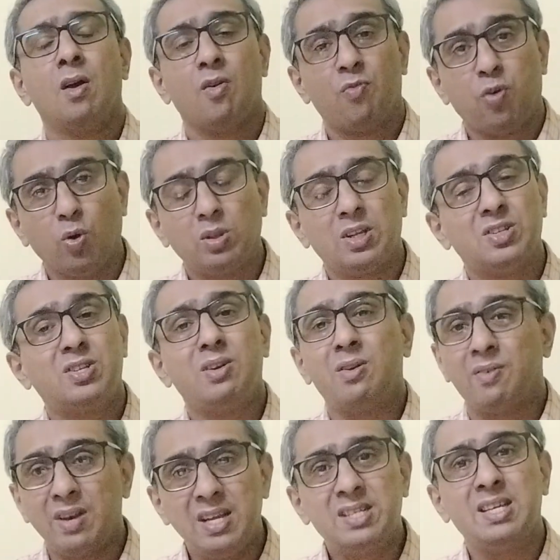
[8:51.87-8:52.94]
Fourth is the
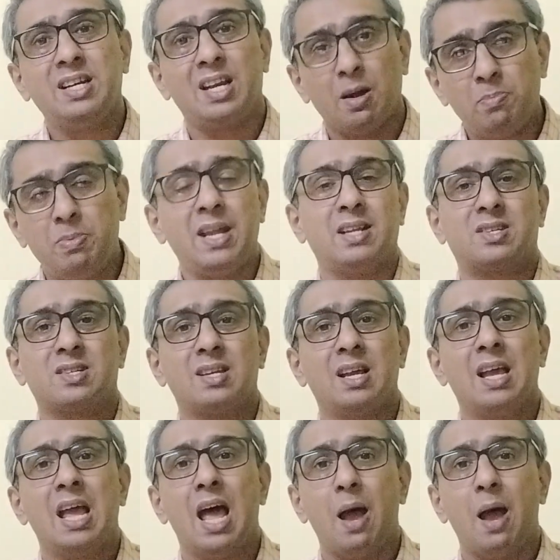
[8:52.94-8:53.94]
recent updates.